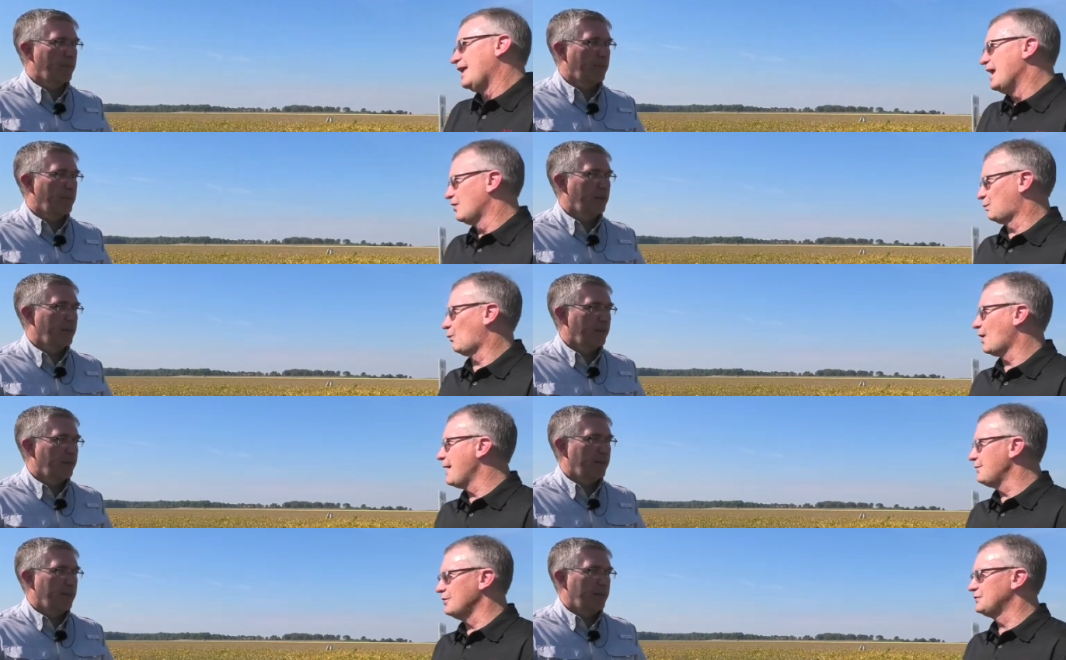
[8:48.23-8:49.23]
Speaker 1: health
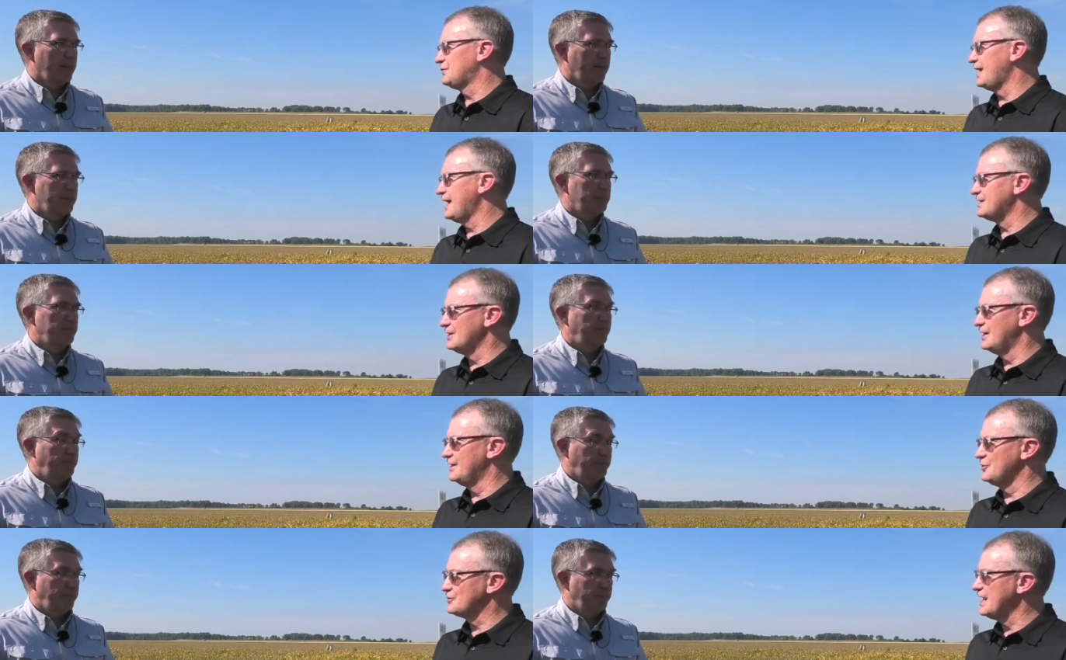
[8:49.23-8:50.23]
parameters
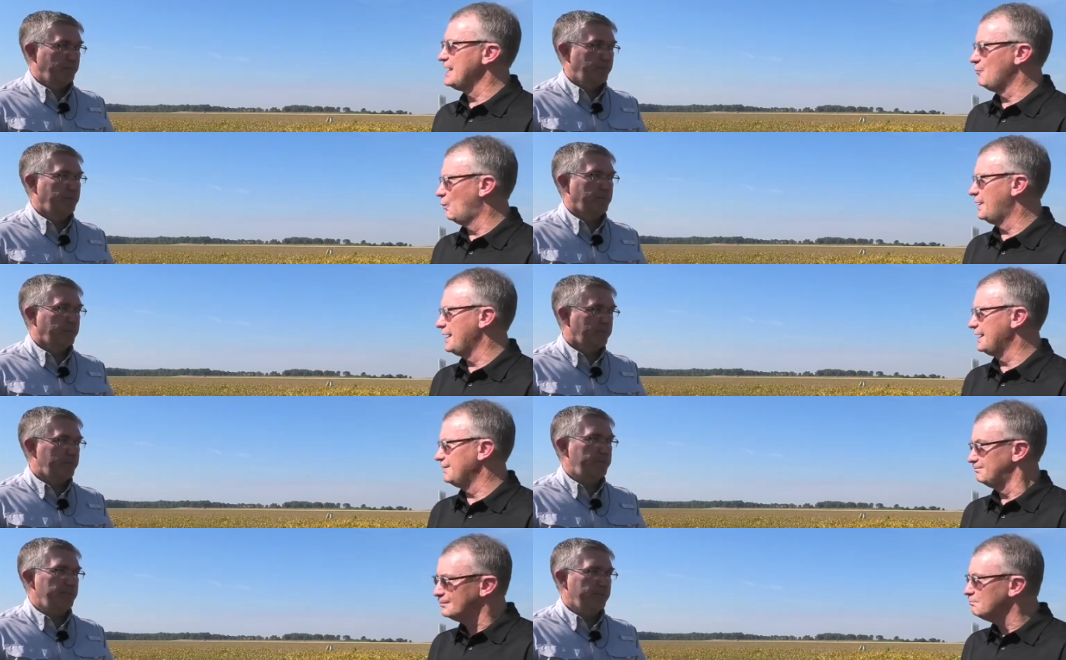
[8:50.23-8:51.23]
that your team will
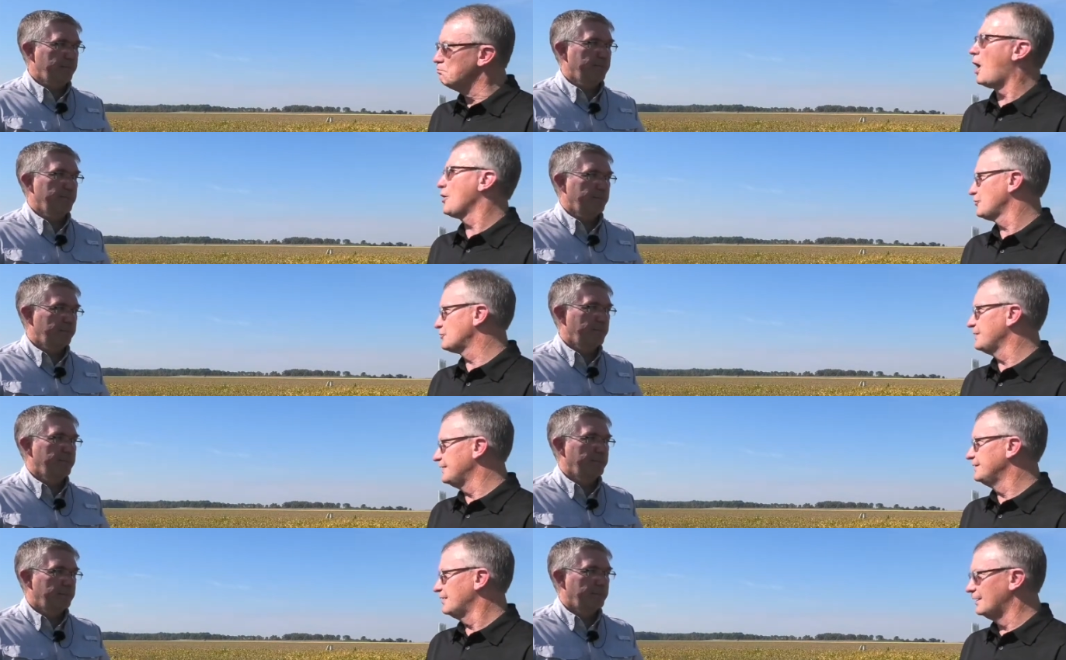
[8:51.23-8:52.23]
be
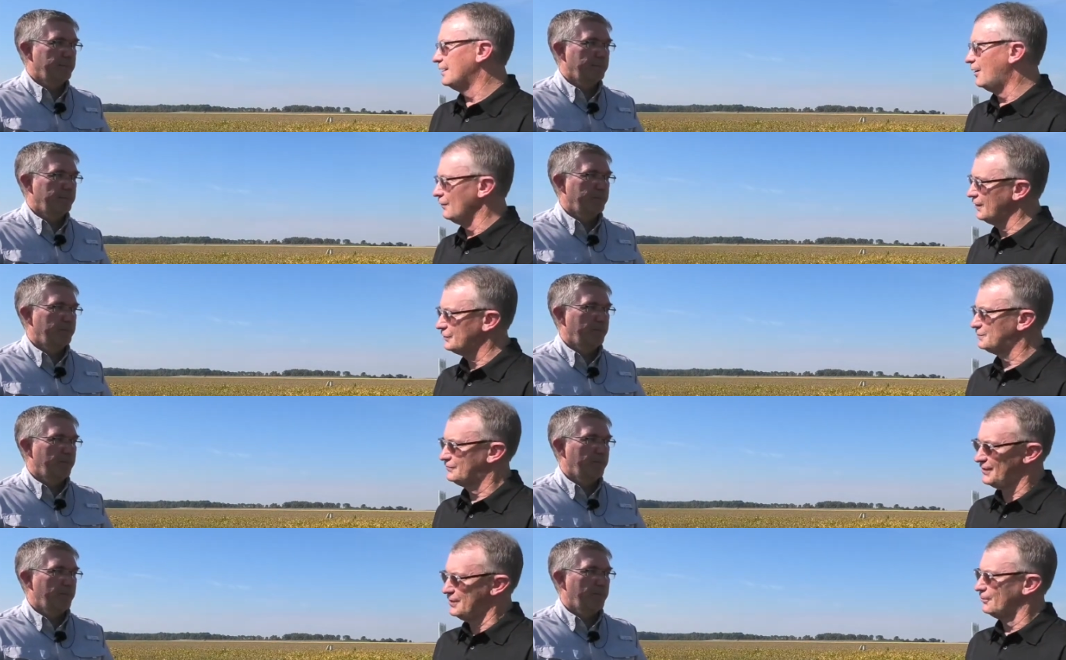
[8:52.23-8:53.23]
monitoring on this
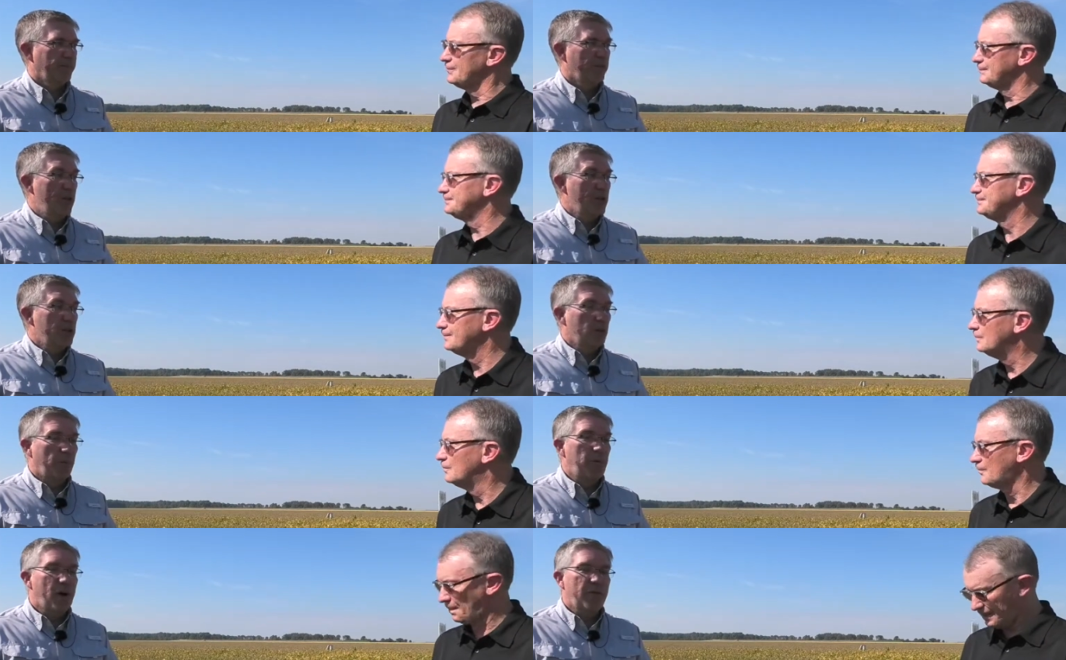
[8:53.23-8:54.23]
field?
Speaker 2: So
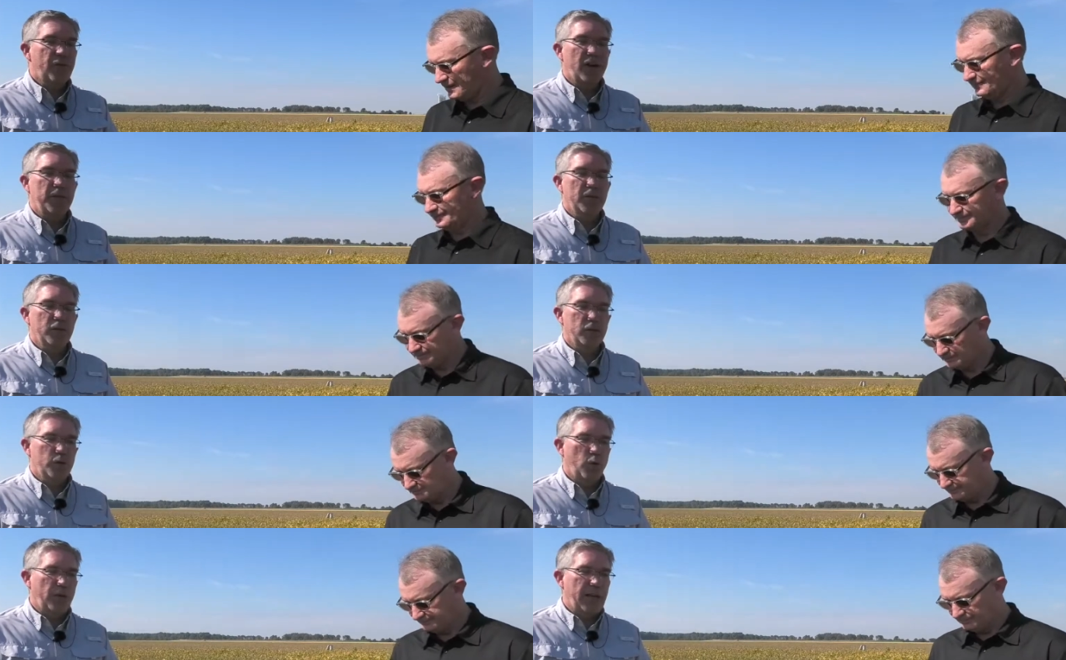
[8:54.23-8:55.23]
apart from
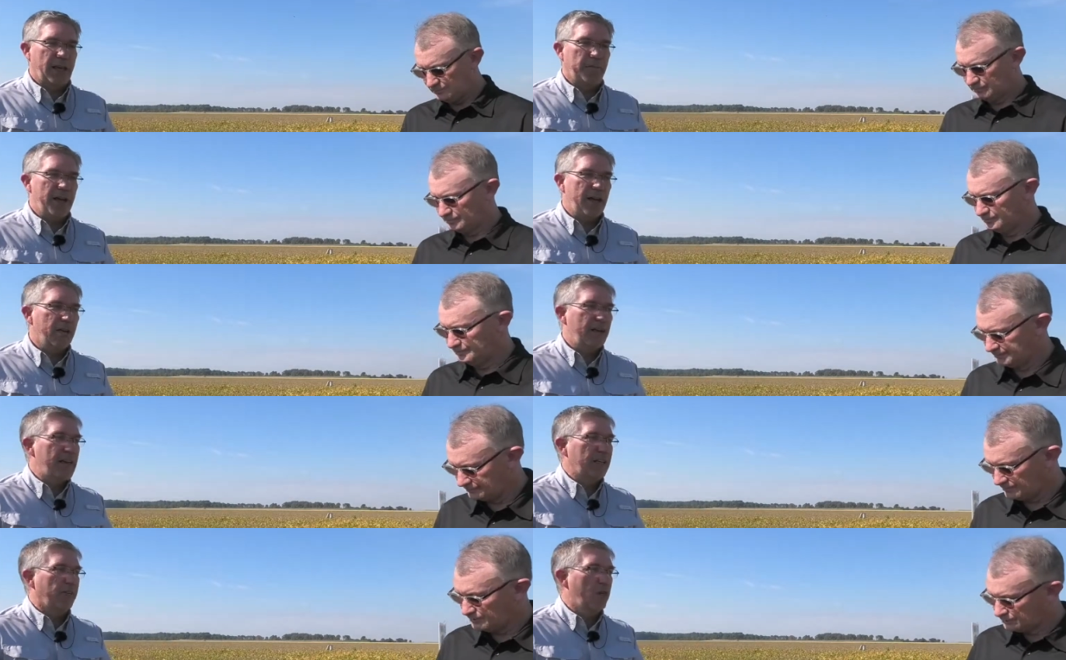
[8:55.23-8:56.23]
soil organic matter and
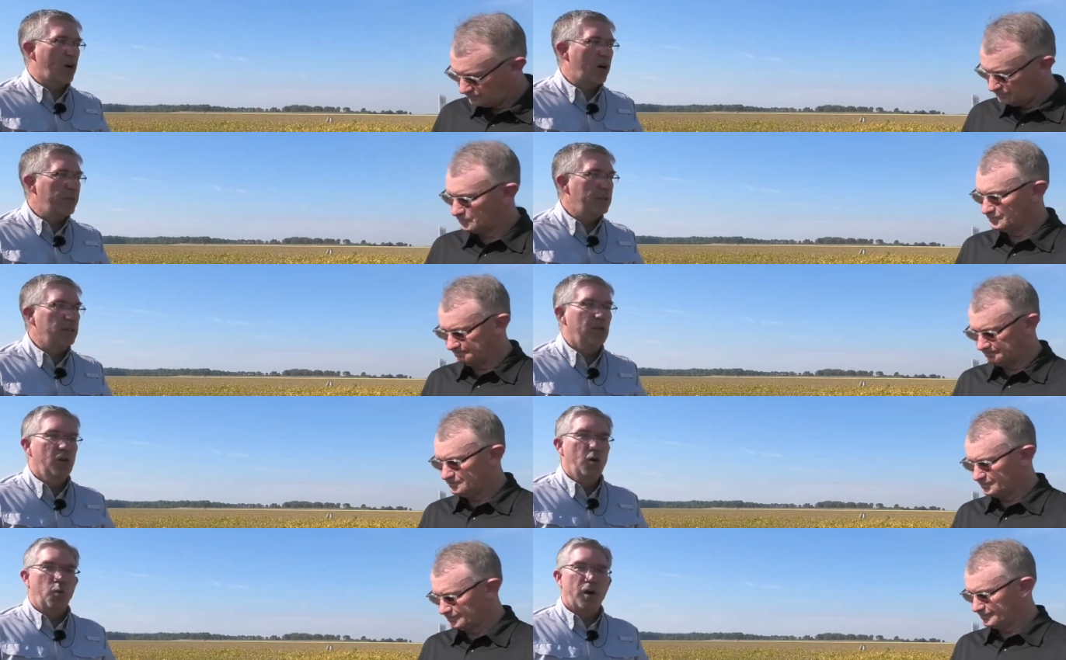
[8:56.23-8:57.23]
active carbon,
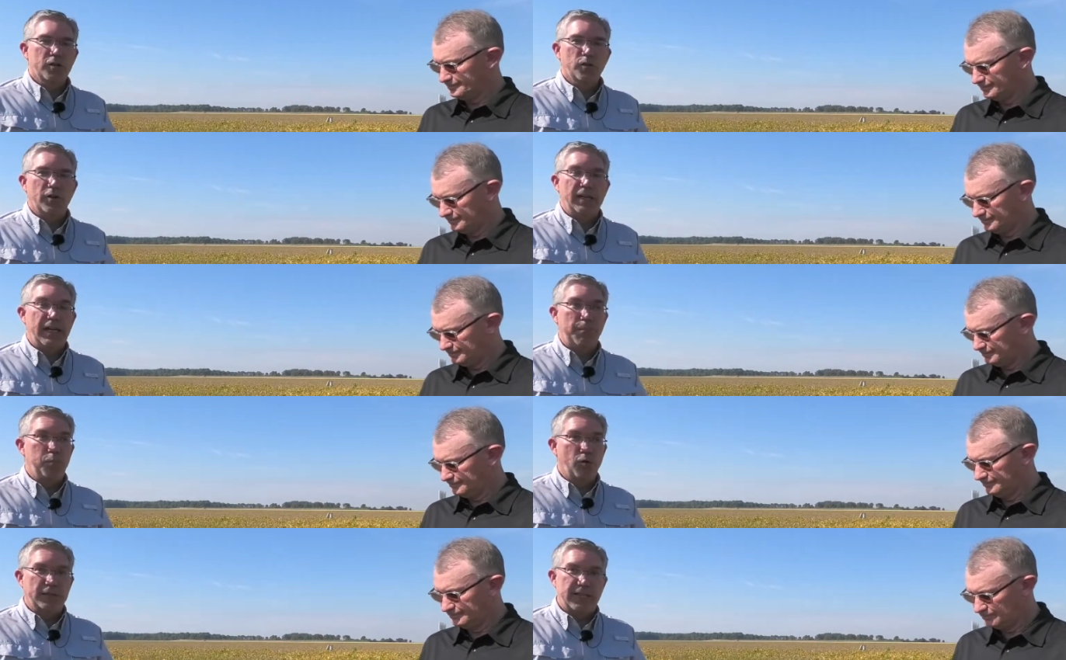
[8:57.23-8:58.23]
we're also looking at
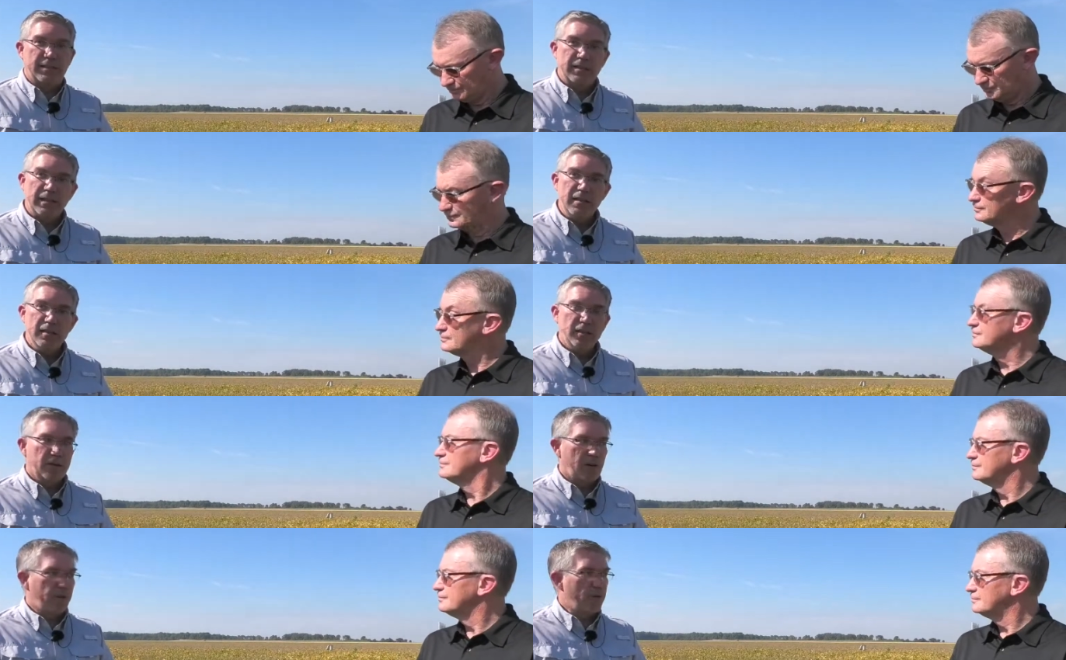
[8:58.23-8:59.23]
bulk density.
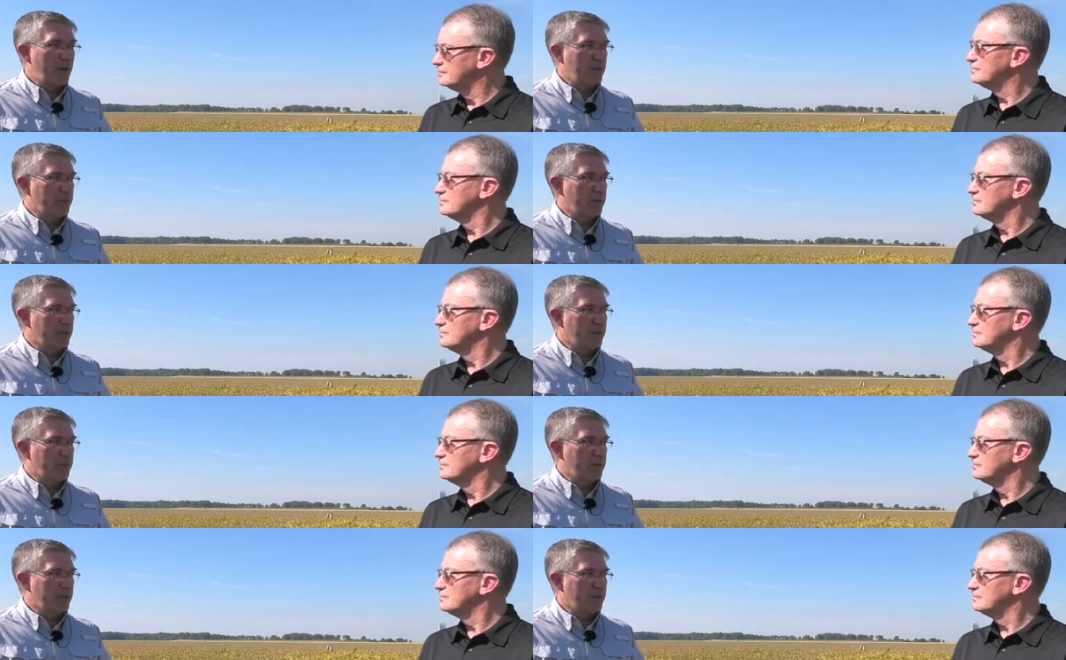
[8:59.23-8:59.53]
Our farmers